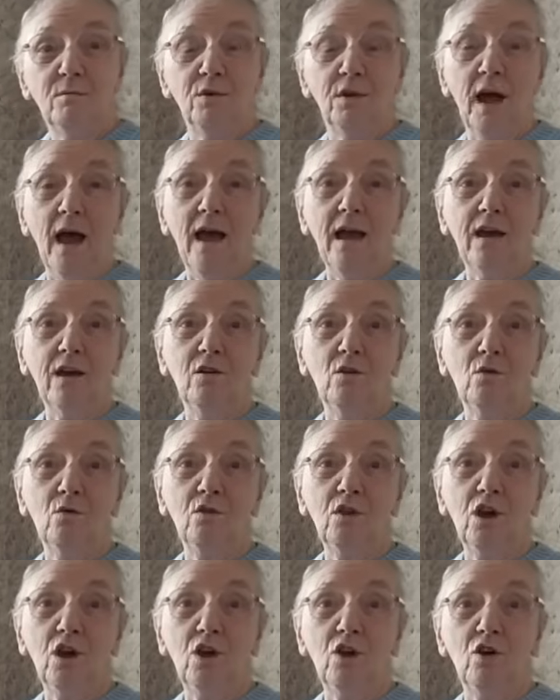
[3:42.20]
But I can
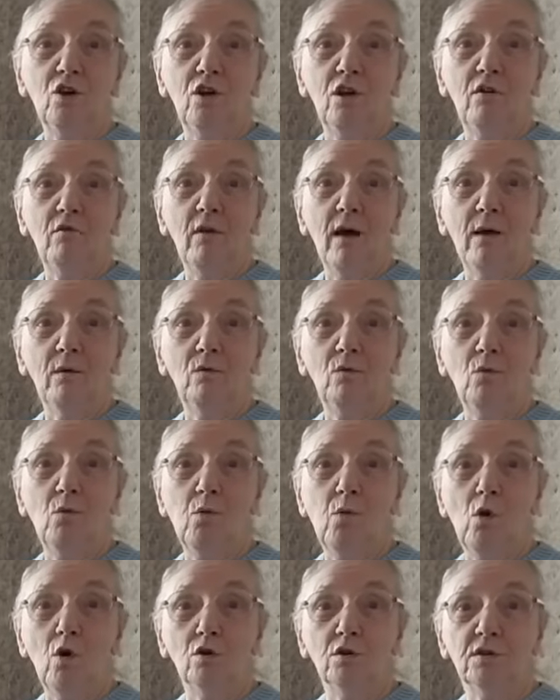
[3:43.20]
only curl it
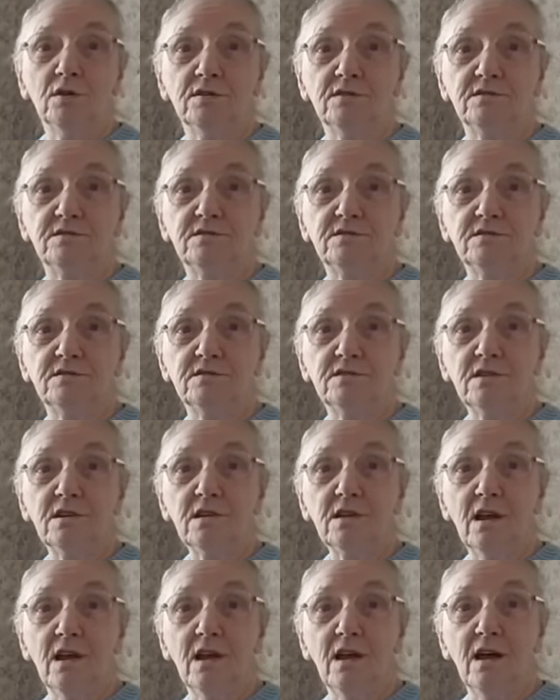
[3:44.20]
round once,
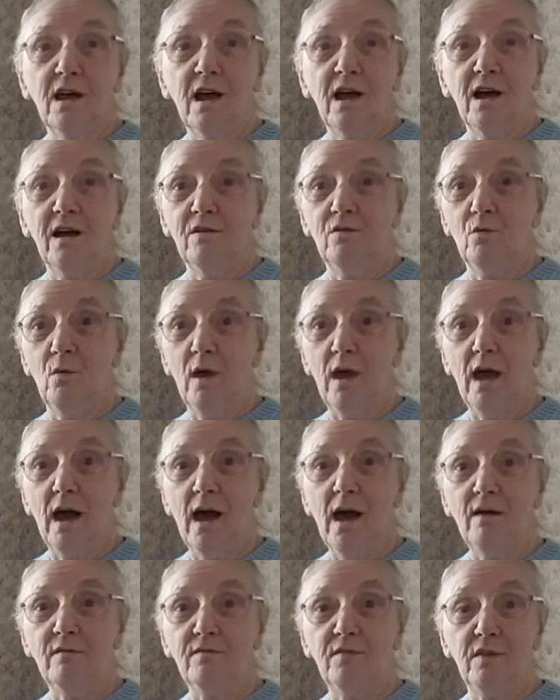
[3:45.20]
and where
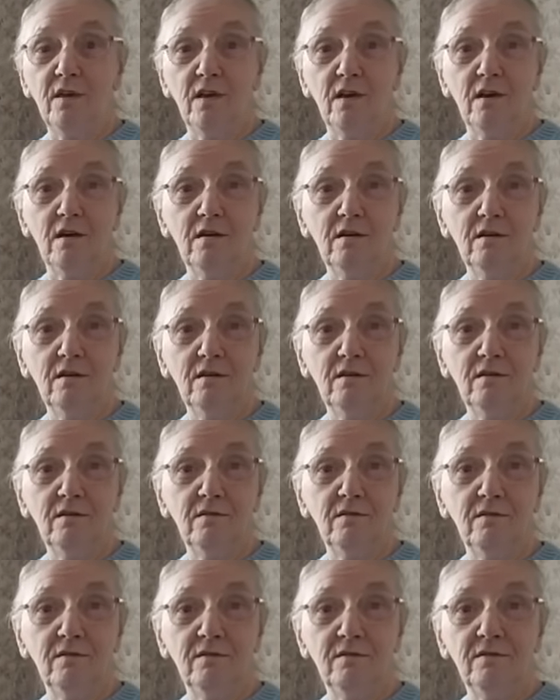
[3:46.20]
I have the
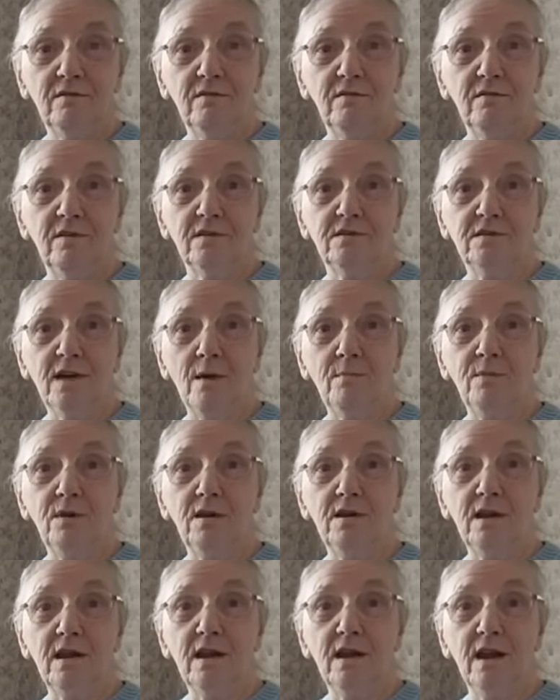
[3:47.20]

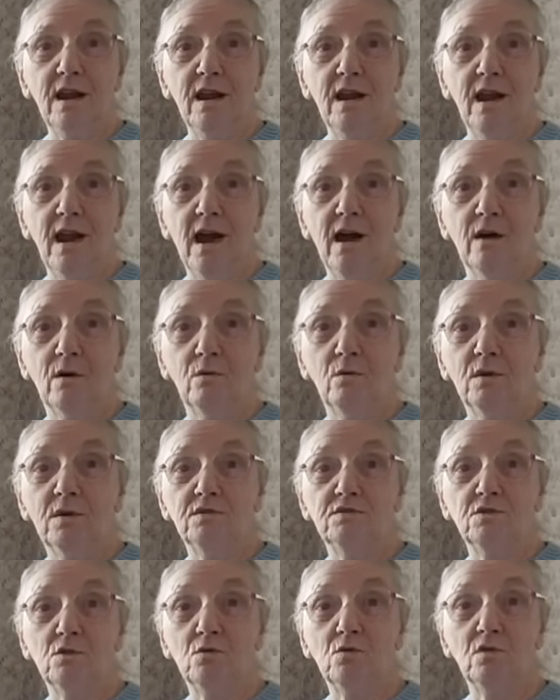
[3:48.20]
tablet in it now
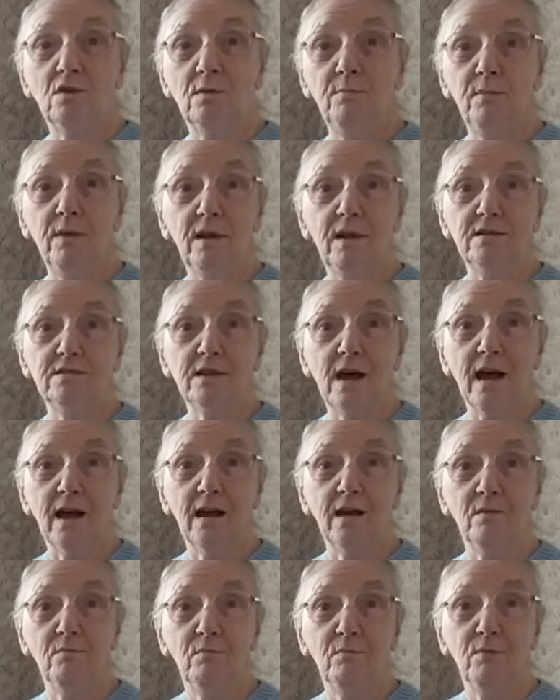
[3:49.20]
is the only place I
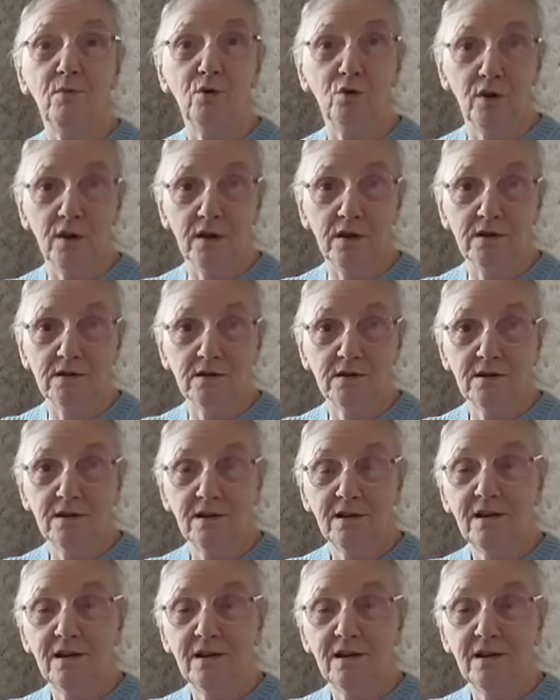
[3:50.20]
can put it.